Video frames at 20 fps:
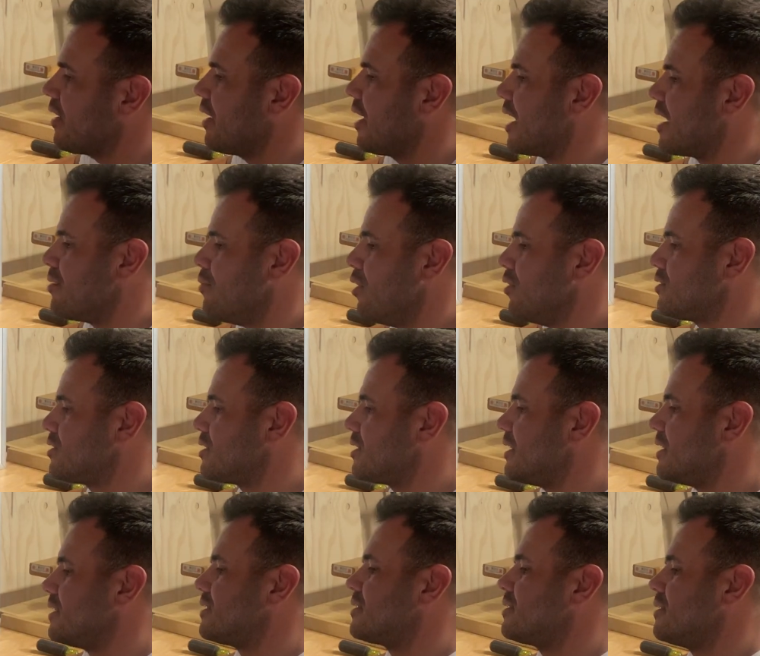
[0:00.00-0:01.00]
And most of
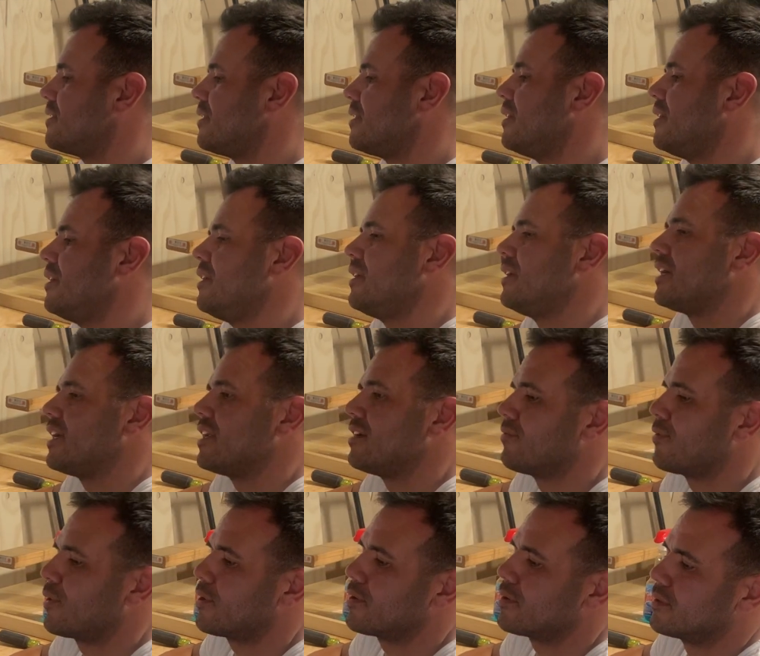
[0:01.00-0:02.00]
these
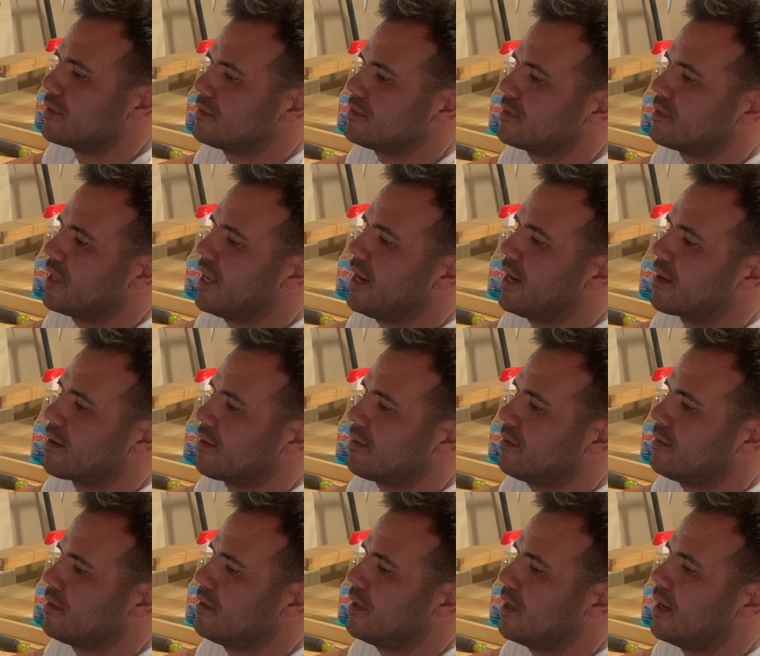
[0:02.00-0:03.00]
inverters here
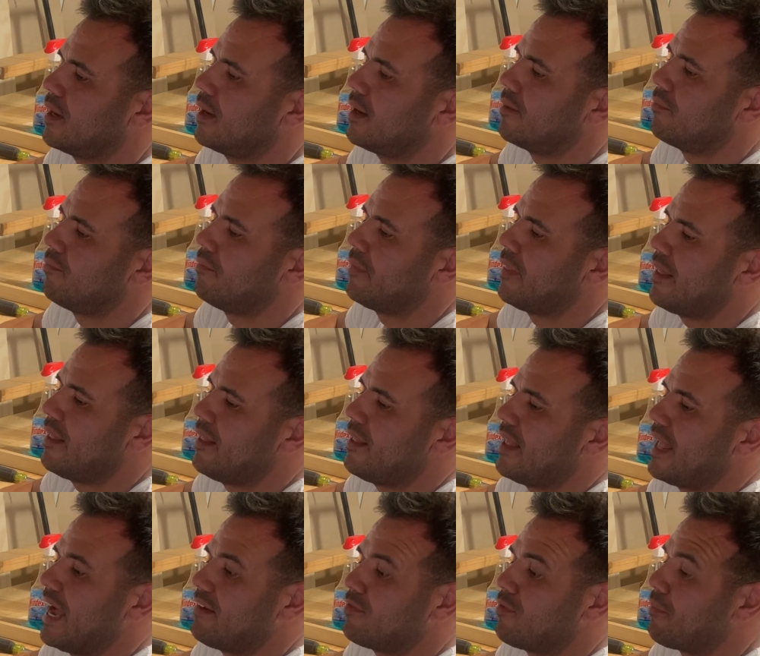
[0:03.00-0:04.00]

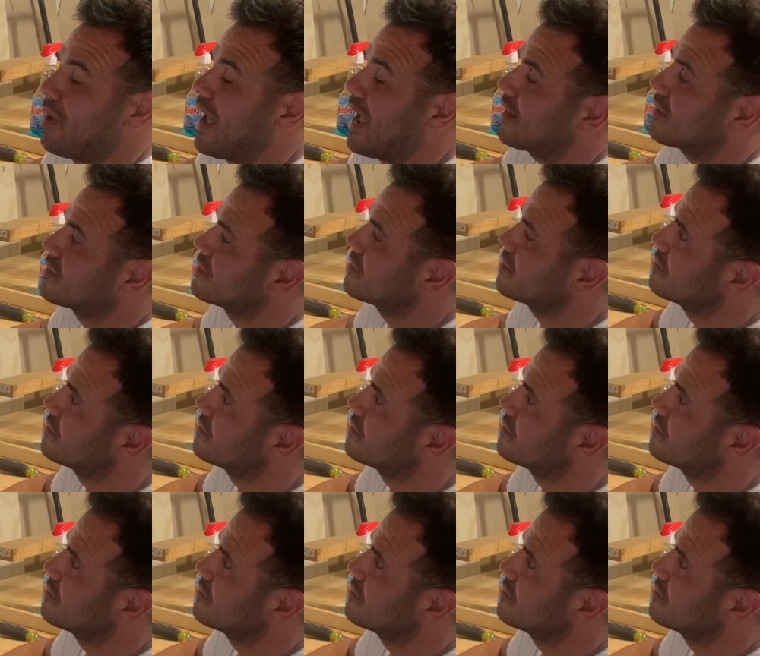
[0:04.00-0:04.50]
have a max